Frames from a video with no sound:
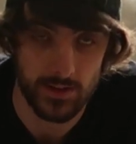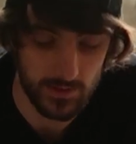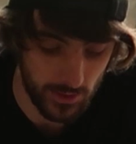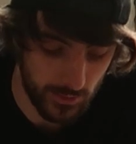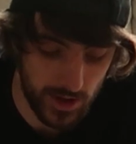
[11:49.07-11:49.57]

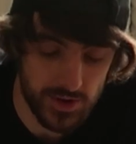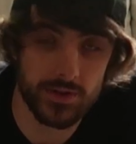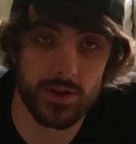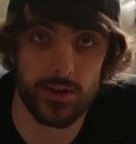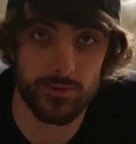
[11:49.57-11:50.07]
So
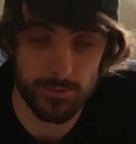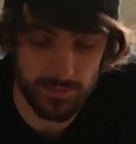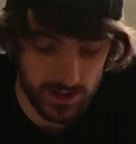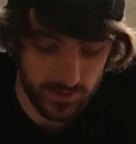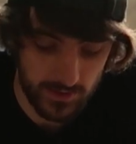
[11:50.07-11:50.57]
330
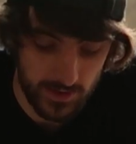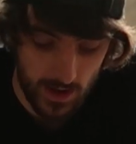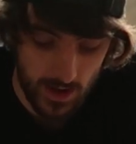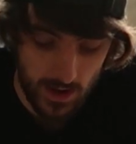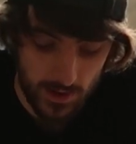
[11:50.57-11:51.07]
foot-pounds,
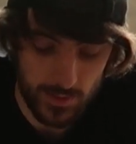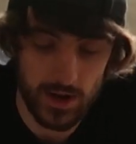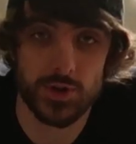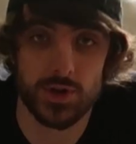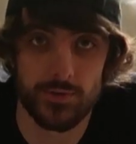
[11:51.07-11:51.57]

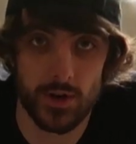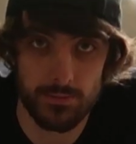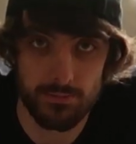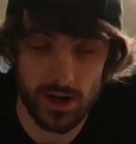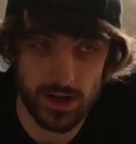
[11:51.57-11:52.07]
330
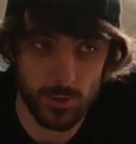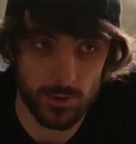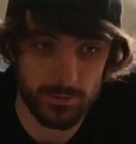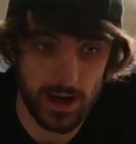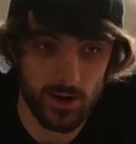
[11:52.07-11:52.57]
brake
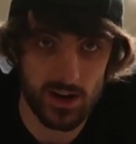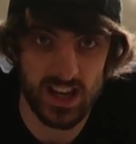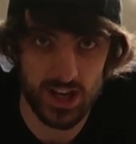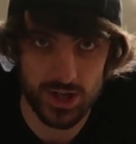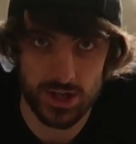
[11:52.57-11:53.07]

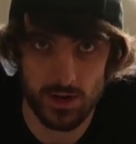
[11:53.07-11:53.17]
horsepower-ish.